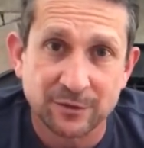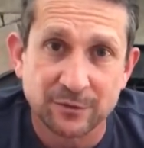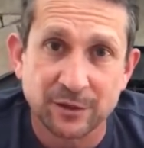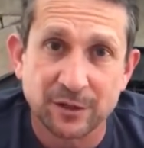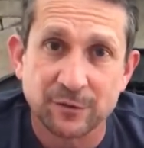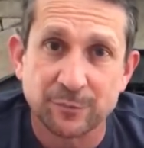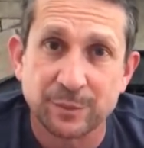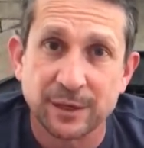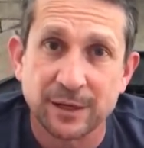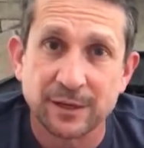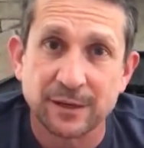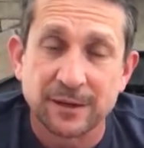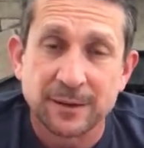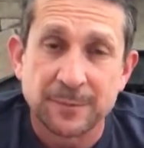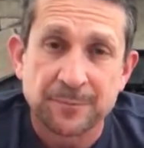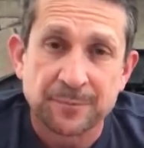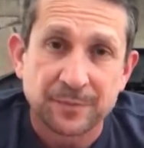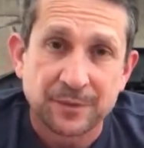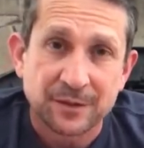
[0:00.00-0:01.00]
We've been
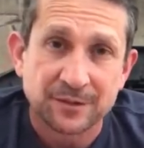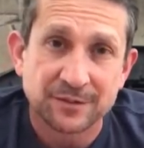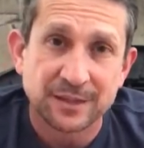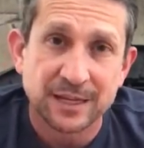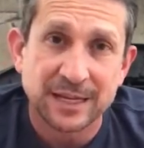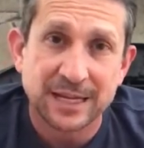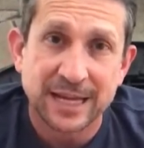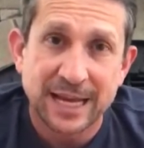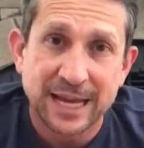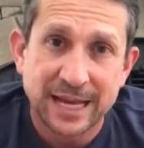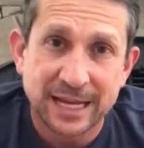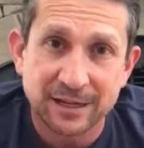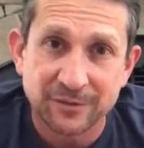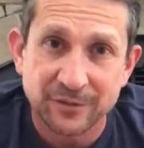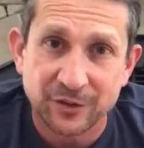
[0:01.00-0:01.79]
staying ahead of